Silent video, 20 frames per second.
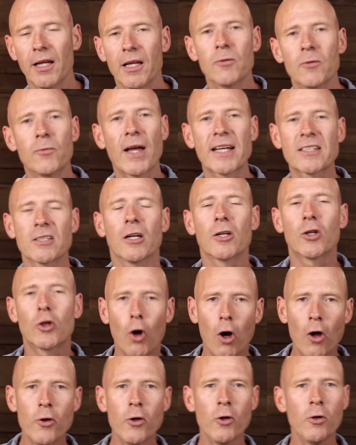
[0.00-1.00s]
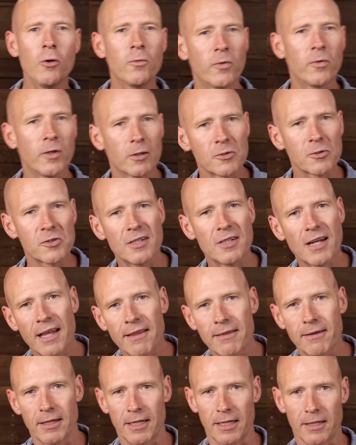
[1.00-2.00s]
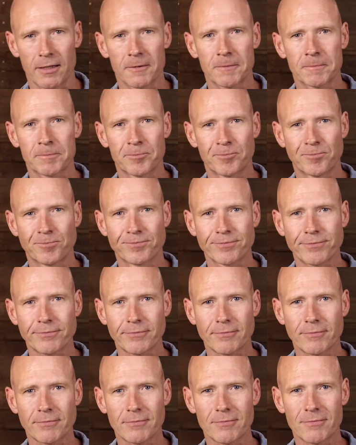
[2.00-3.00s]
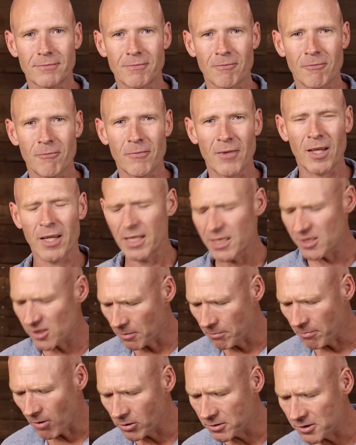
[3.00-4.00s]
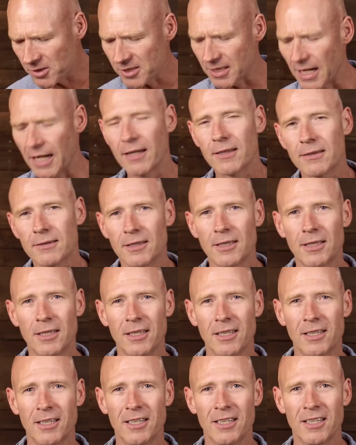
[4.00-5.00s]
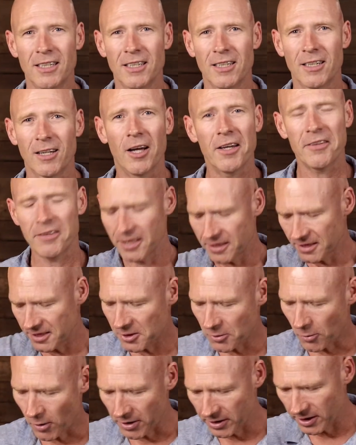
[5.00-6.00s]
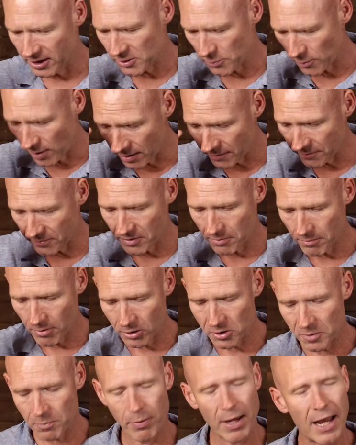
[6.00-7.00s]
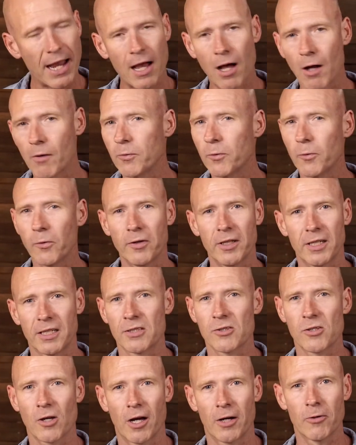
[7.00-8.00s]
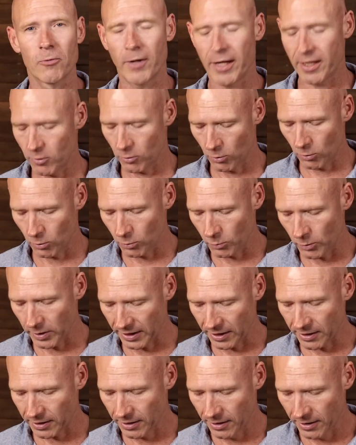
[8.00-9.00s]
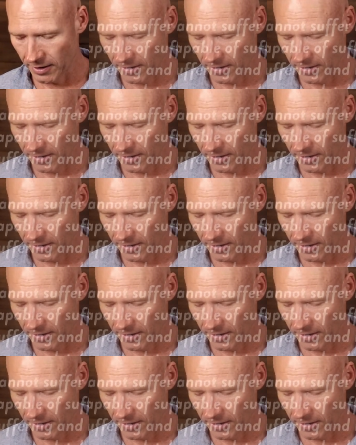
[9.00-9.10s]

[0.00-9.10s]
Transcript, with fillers: In fact, a God who feels nothing is a monster. I think this quote is one of the most powerful things I read all week.